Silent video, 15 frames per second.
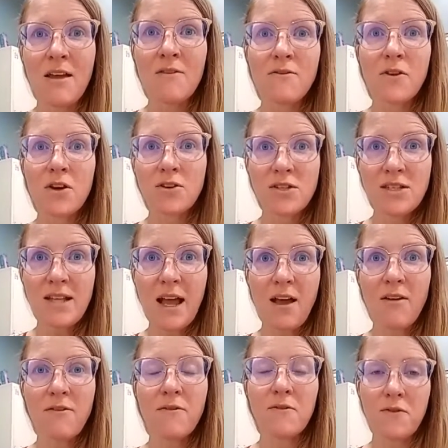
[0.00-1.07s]
for
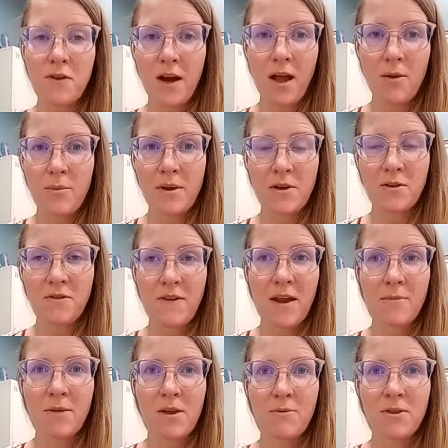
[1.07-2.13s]
yourself for helping your
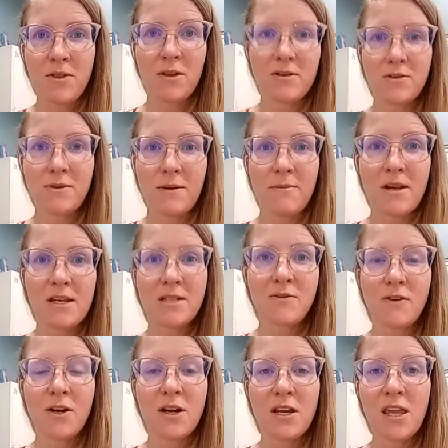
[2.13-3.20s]
family with those remedies
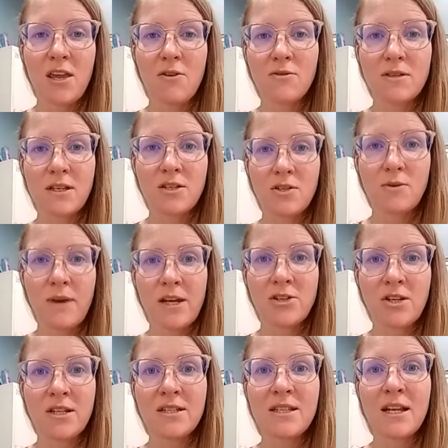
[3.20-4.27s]
for acute situations,